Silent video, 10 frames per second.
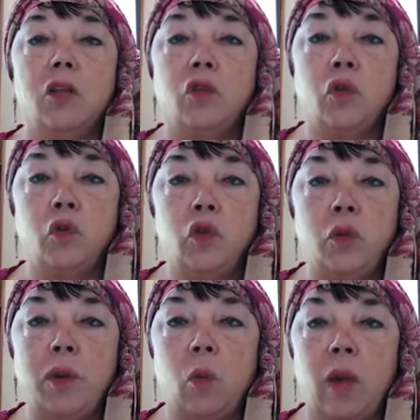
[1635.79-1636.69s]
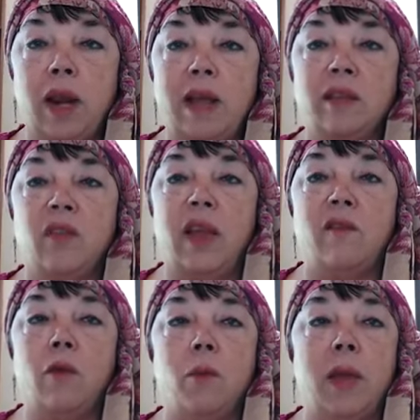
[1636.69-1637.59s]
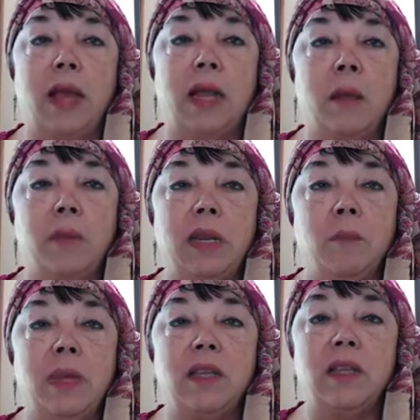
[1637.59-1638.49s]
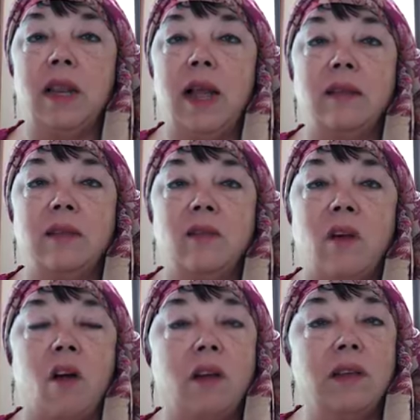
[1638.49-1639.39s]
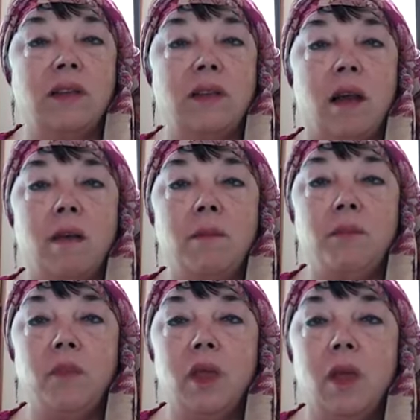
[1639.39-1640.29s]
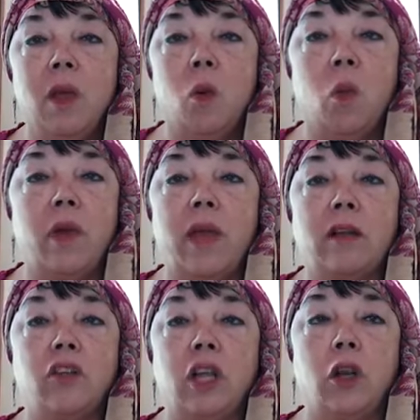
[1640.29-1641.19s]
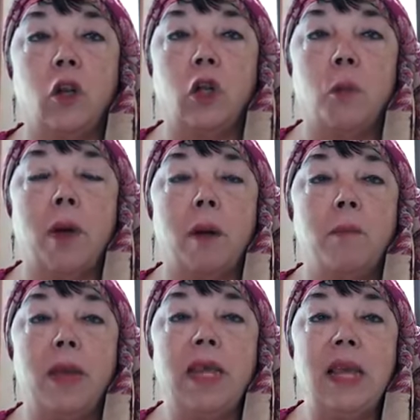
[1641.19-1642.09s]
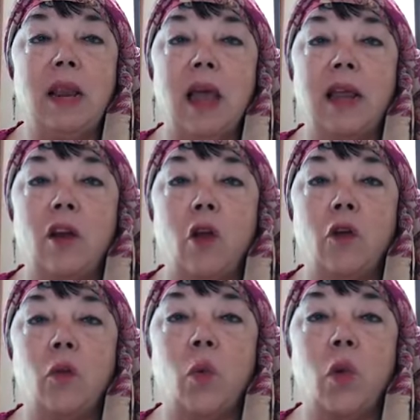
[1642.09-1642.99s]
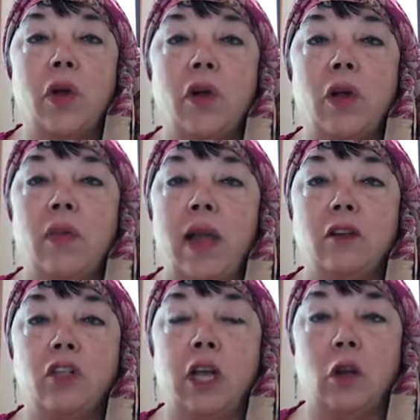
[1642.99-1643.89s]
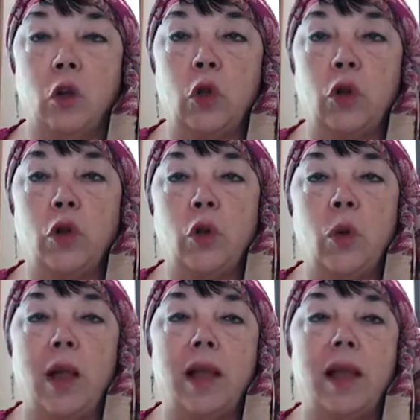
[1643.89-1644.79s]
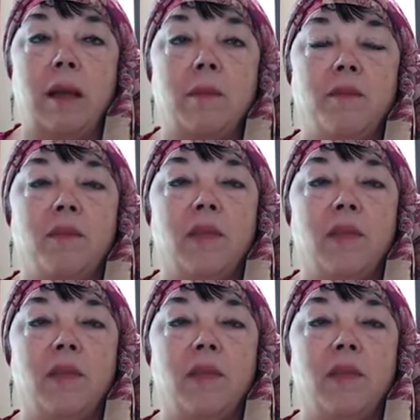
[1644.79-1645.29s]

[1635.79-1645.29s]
So do me one last favor by accompanying me to the lands of al-Islam, where thou shalt look upon many a lion-hearted warrior, and thou shalt learn who I am.